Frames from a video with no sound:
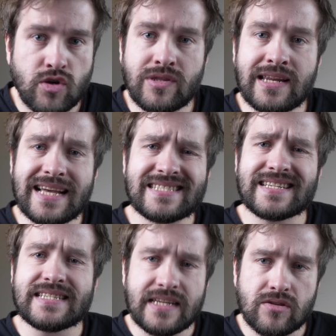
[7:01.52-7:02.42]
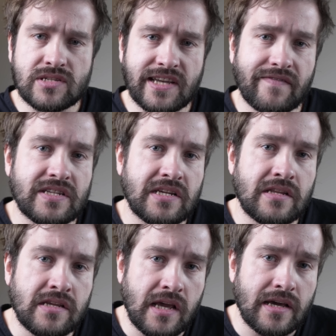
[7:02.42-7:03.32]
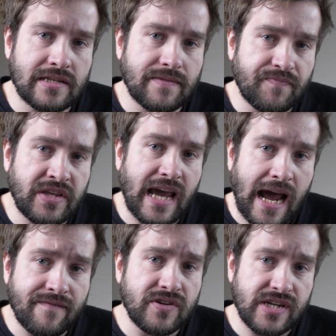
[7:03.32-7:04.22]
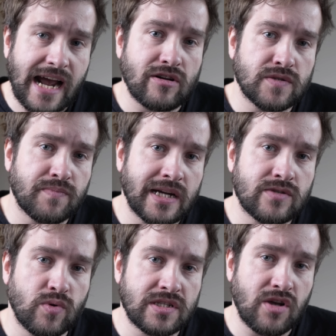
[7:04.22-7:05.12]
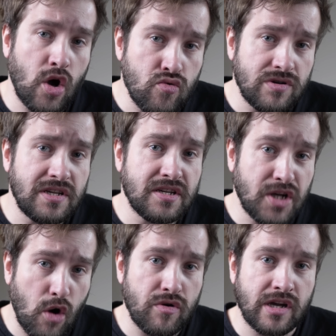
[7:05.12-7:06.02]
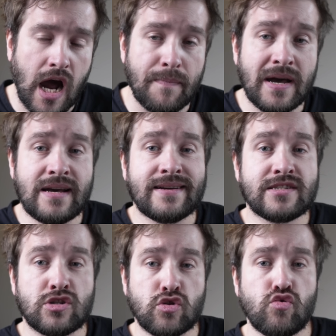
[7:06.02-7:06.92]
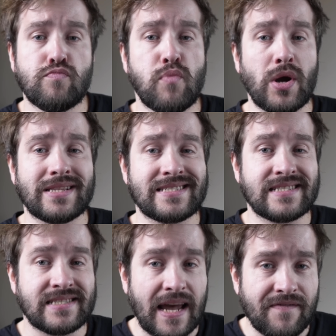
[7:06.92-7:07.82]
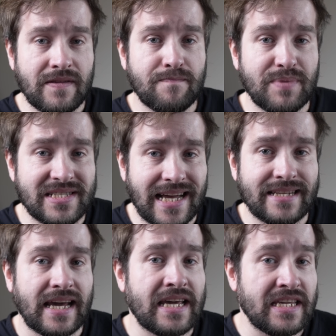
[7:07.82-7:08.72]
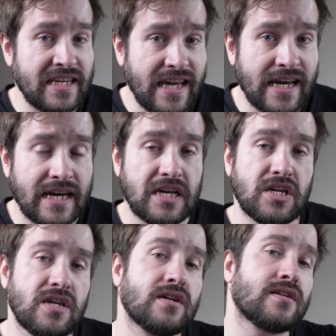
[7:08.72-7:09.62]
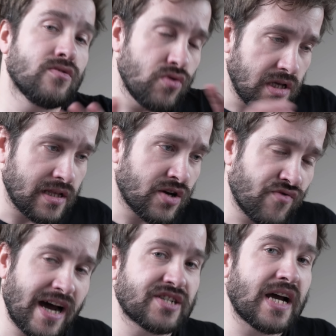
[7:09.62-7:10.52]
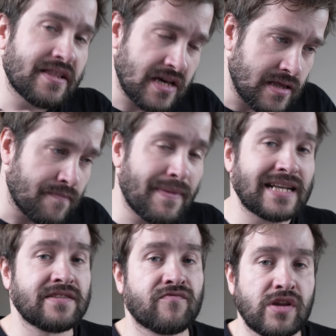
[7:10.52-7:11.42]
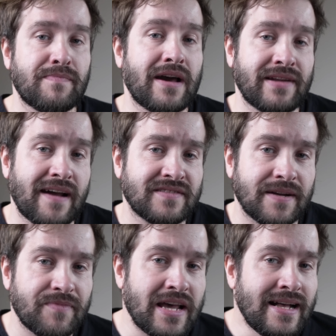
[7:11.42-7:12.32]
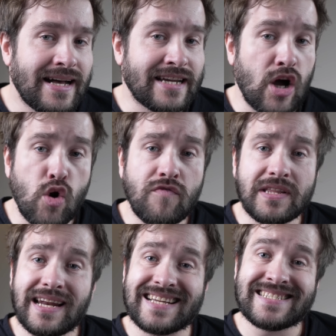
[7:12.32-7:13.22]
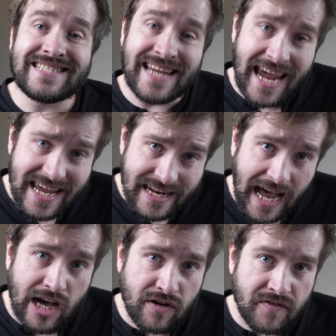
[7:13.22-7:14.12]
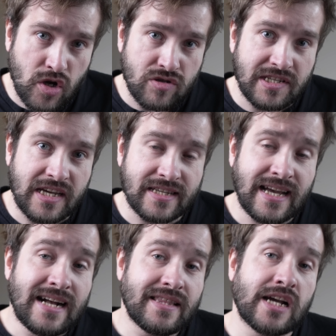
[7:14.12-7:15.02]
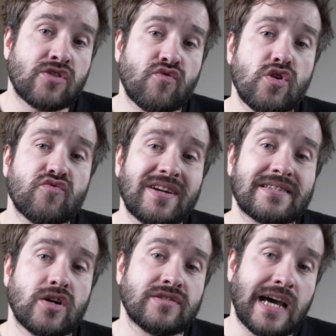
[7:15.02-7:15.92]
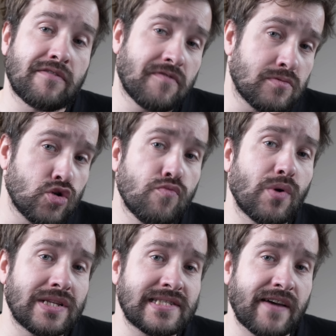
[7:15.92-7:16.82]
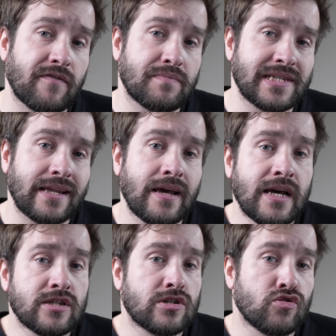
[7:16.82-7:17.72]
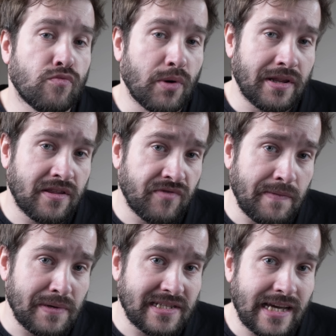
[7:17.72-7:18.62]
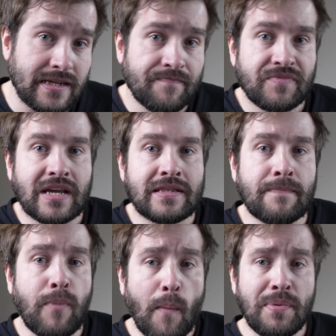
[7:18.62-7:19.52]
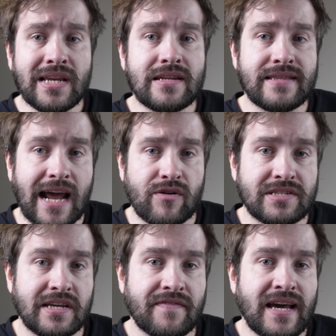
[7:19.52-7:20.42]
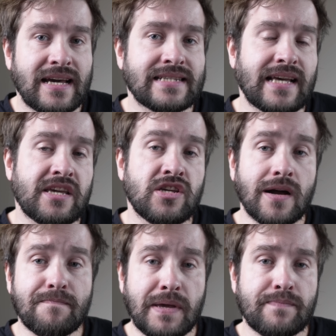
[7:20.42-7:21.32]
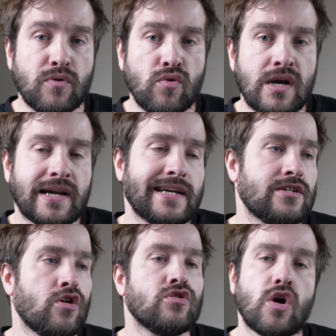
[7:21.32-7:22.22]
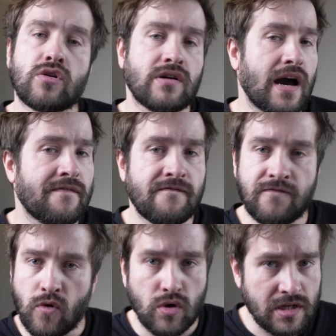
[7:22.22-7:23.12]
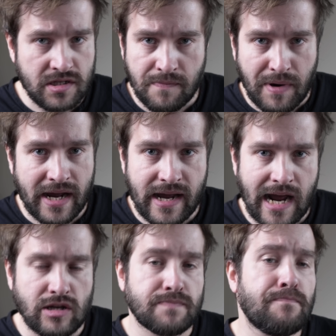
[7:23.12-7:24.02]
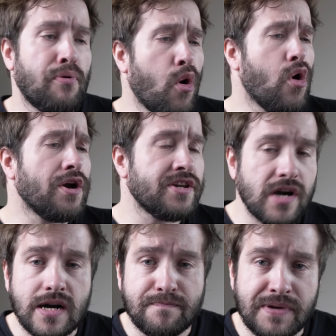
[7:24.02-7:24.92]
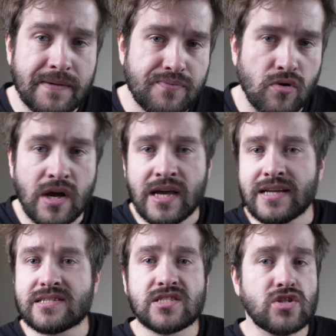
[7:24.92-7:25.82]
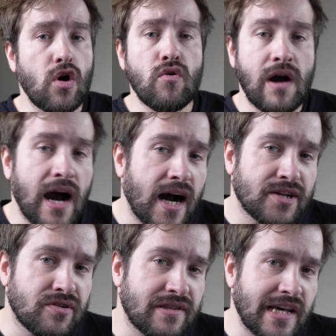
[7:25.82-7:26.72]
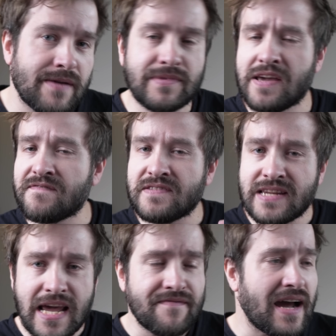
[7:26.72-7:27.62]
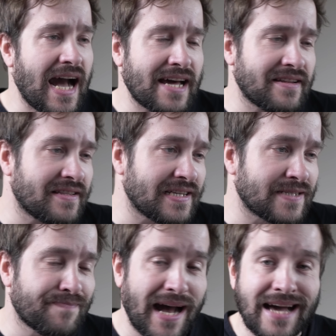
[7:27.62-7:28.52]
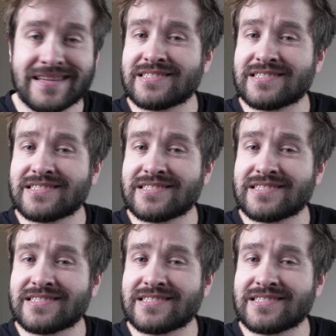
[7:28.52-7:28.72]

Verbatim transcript: So in the last sixteen or seventeen years, the average house price was only going up two point seven percent a year, including the crash and then the massive rebound after. And over the last ten out of those years, that growth rate has gone down from two point seven percent to two point three percent. The popular narrative is that young people can no longer afford to buy a house. Poor young people, it's so hard on them. They've never had it this bad.